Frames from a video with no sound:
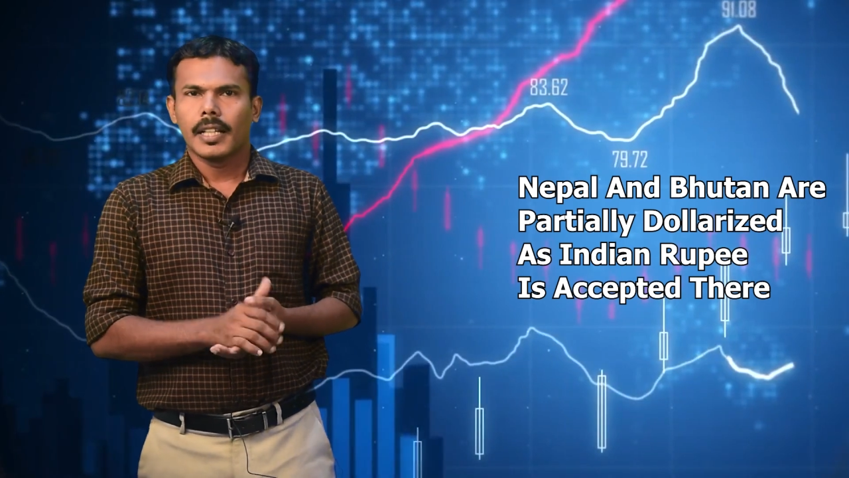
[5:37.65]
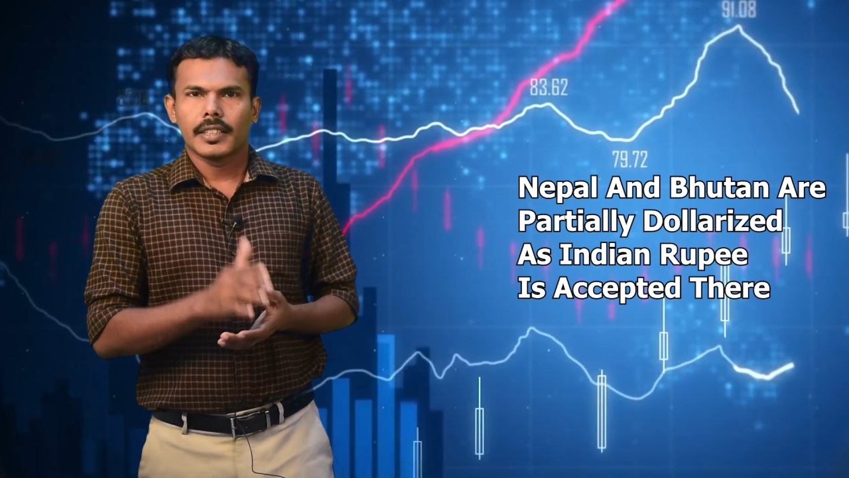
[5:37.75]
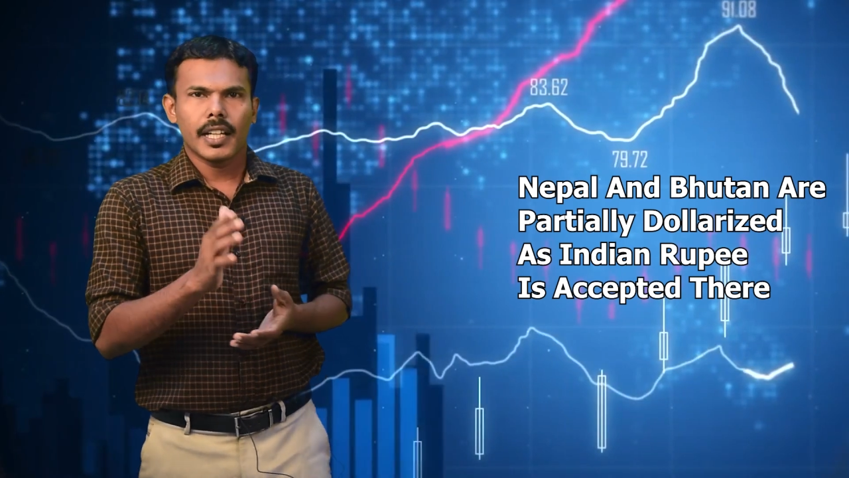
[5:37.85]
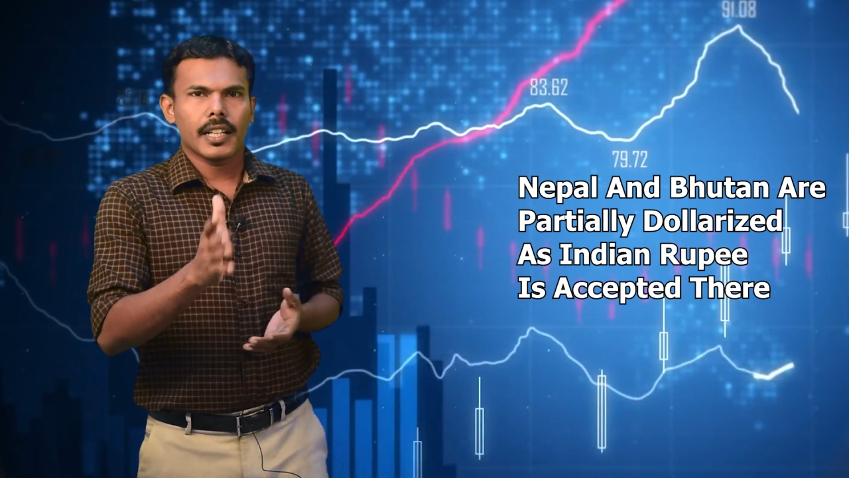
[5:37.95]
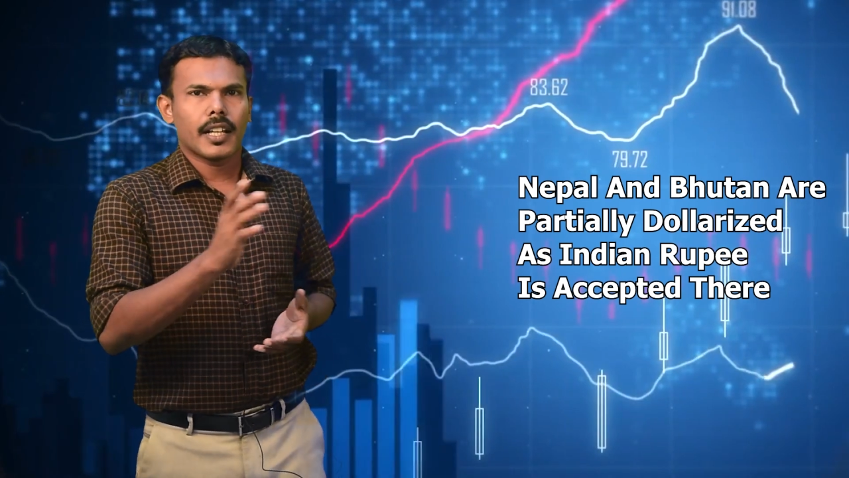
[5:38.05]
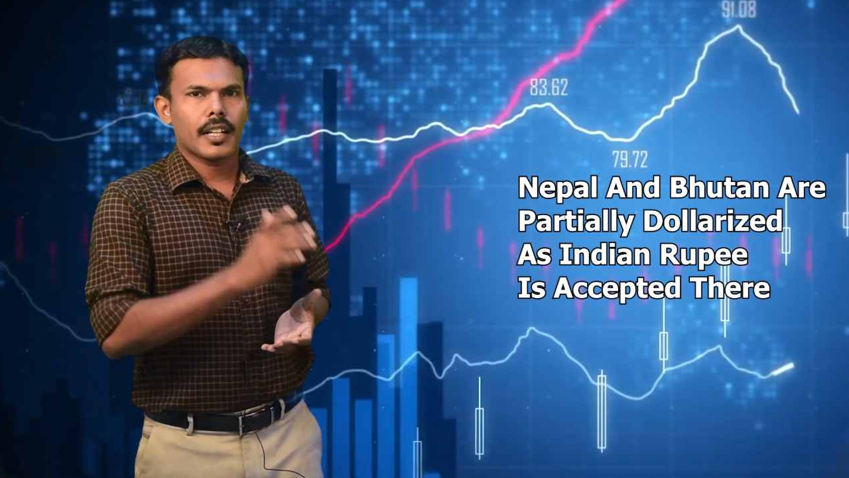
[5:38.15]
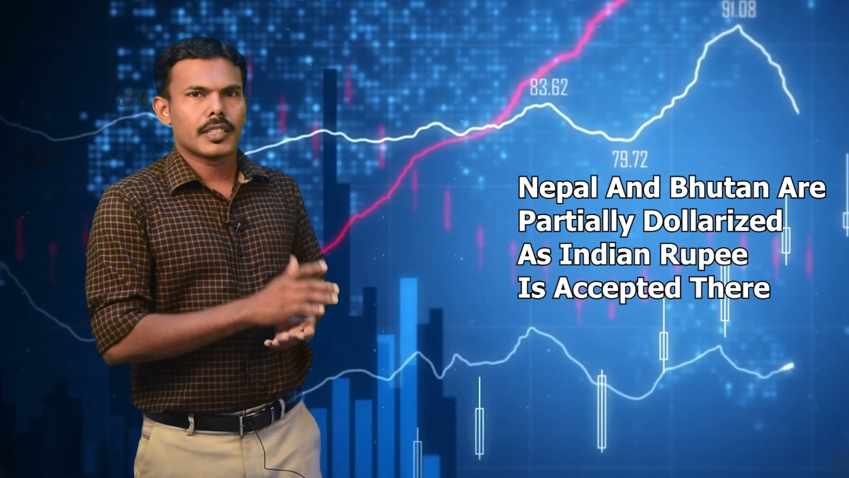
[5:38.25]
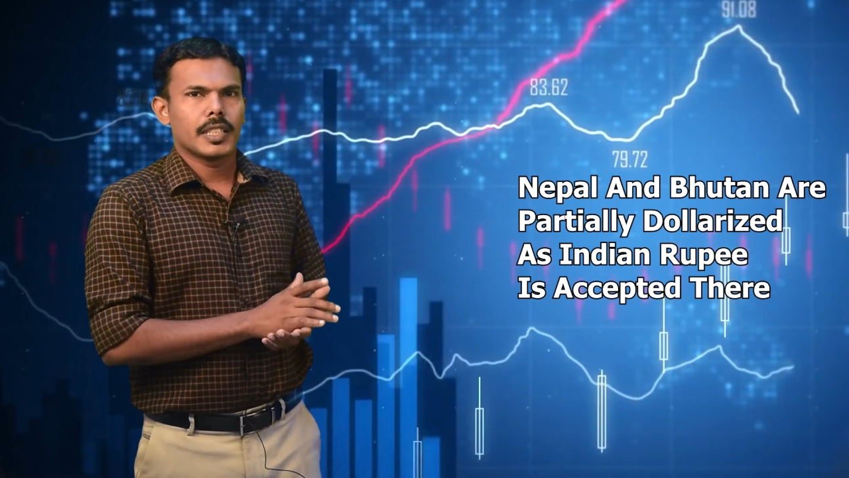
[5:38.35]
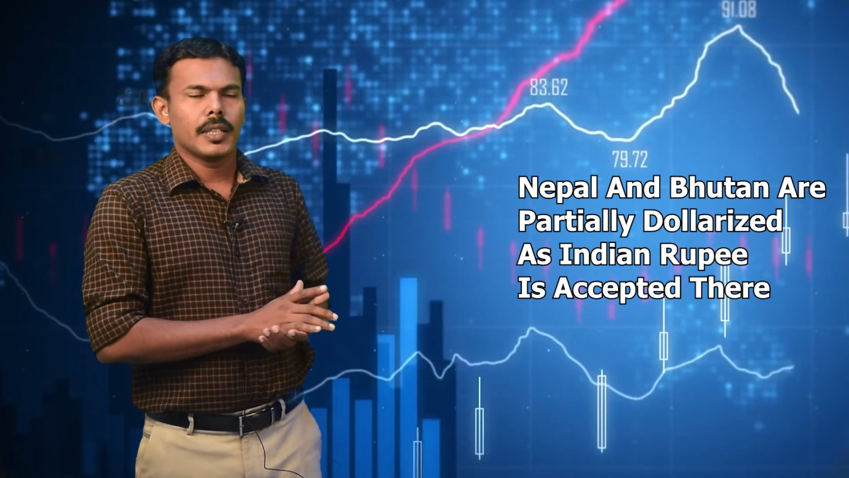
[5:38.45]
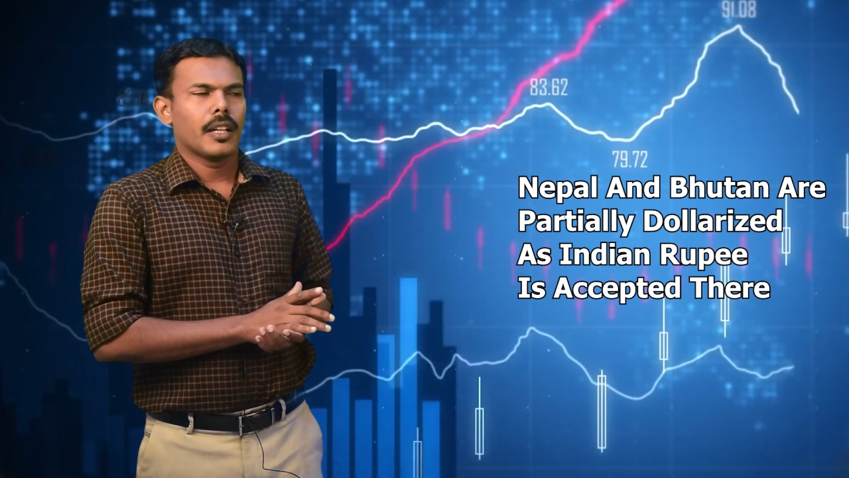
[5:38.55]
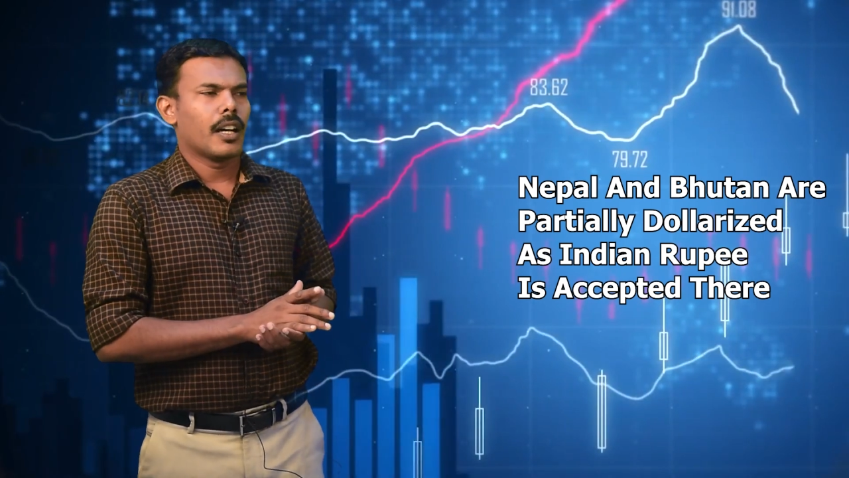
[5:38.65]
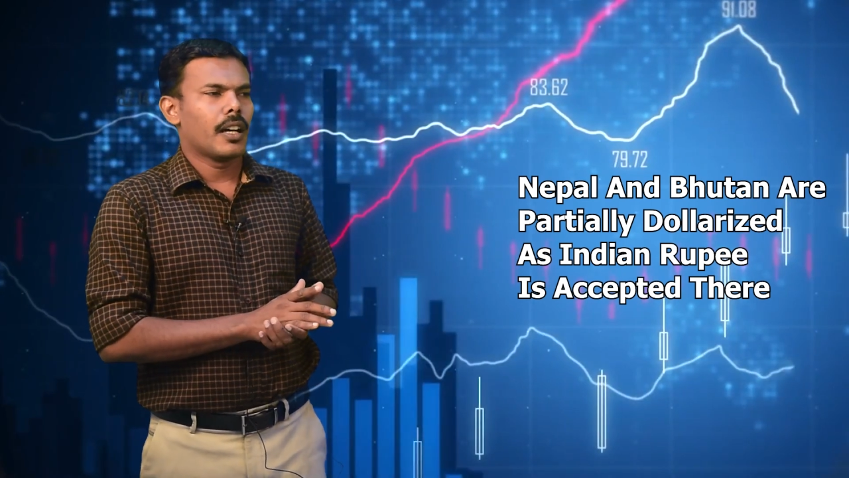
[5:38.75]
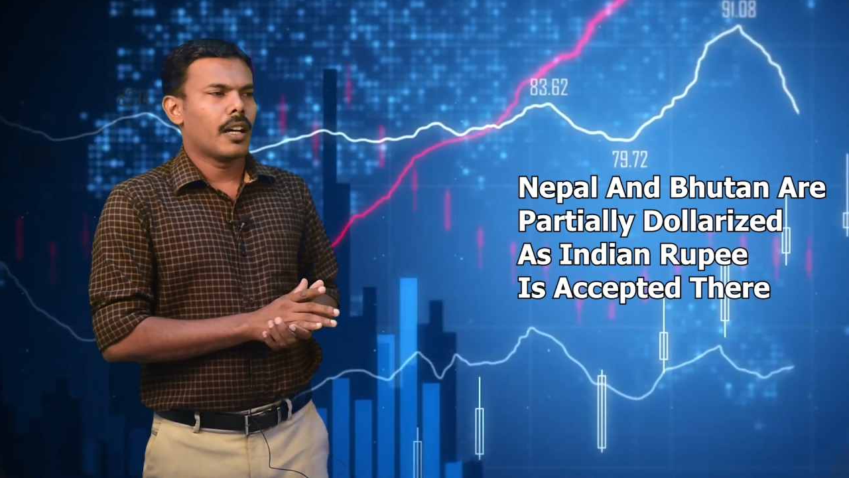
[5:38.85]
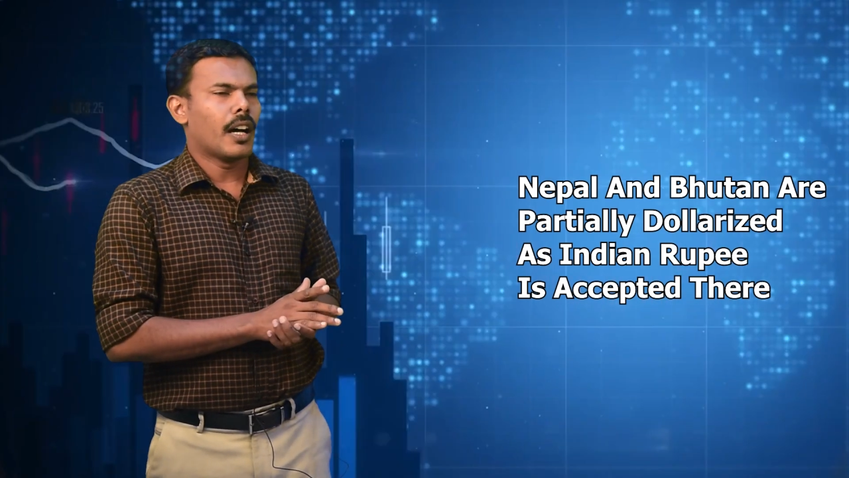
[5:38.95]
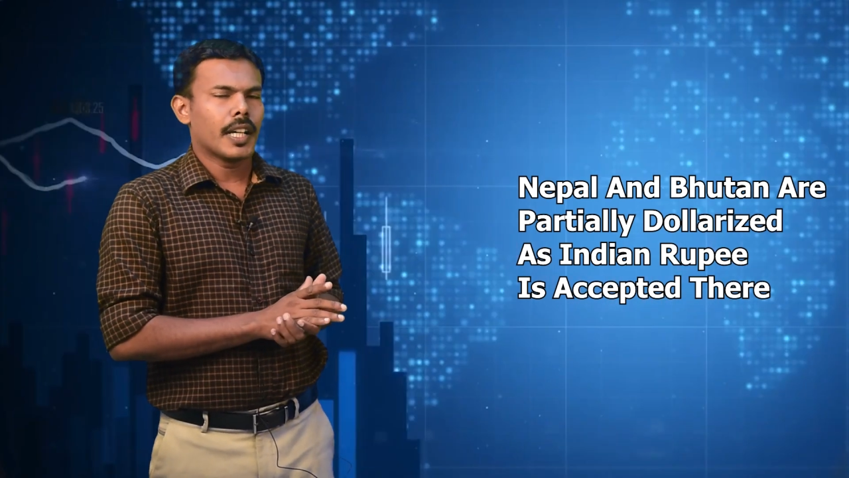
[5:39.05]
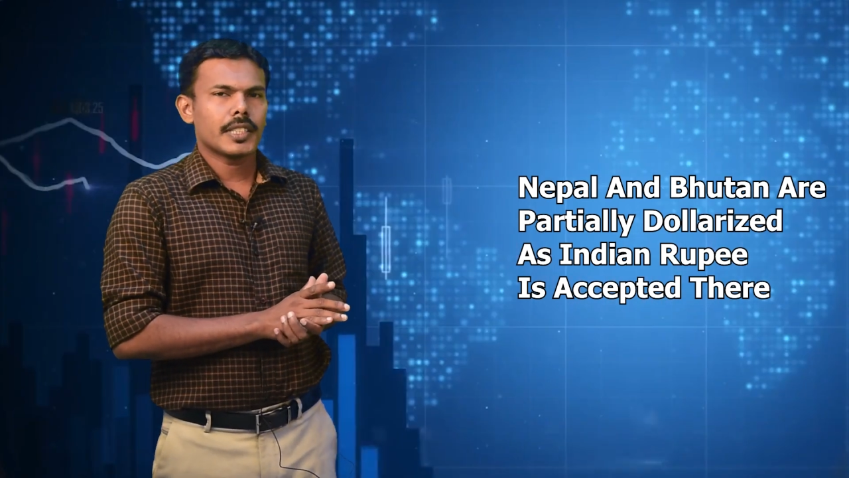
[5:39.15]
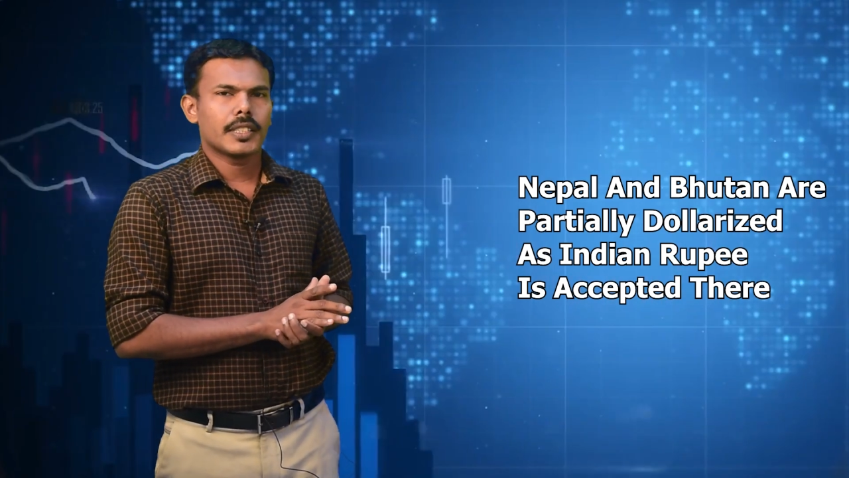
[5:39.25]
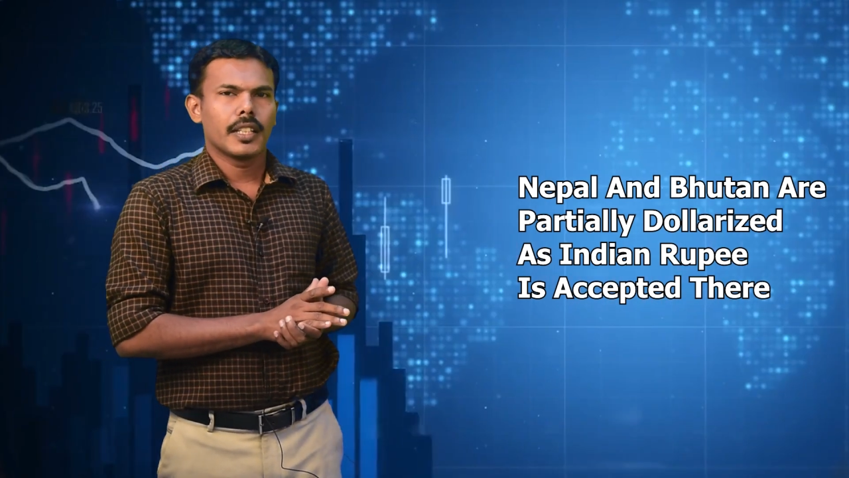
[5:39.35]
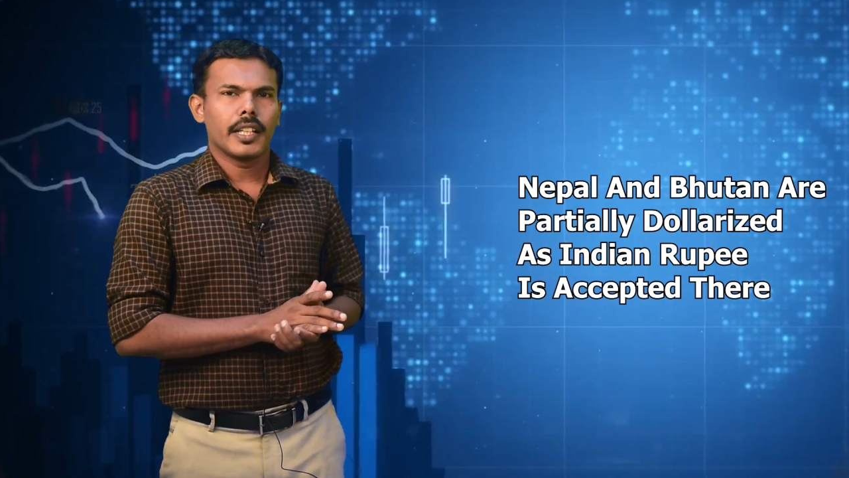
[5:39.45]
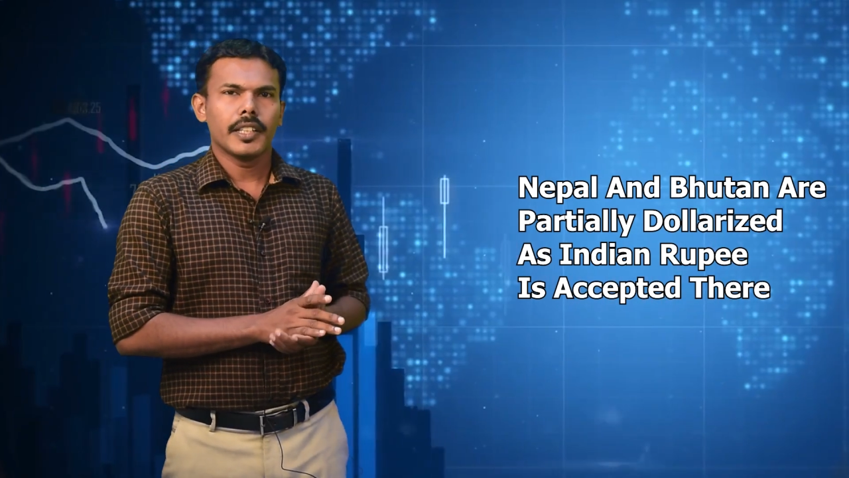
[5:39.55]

their currency as